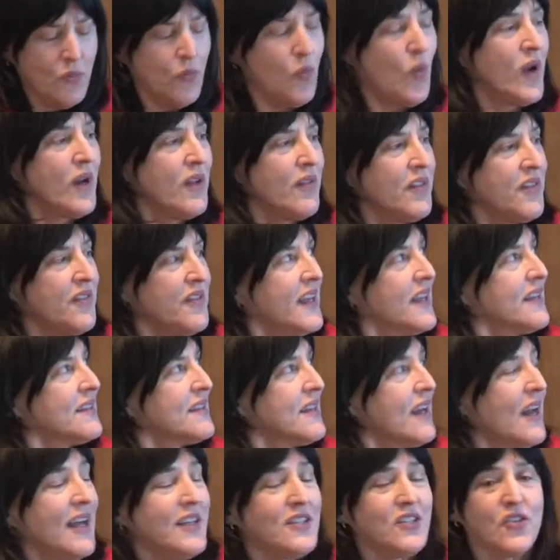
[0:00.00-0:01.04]
one of the things
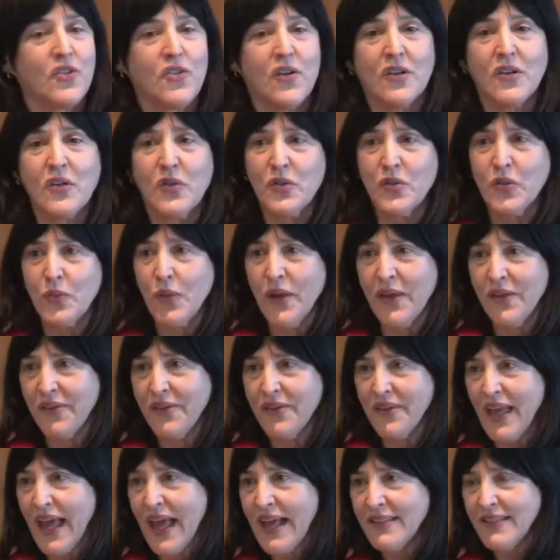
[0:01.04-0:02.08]
that I struggled with
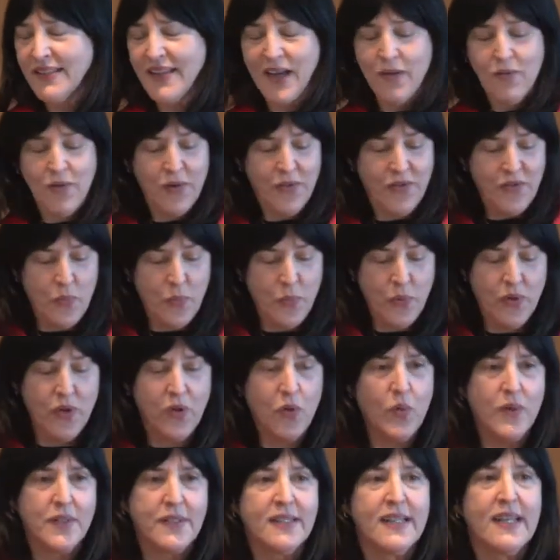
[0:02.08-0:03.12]
as I wrote the
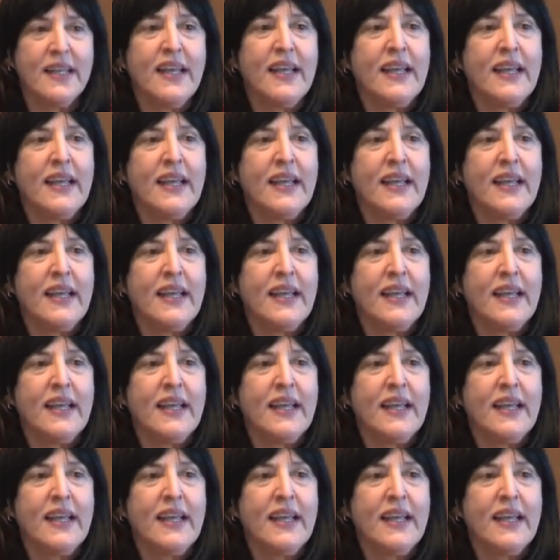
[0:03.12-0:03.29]
book was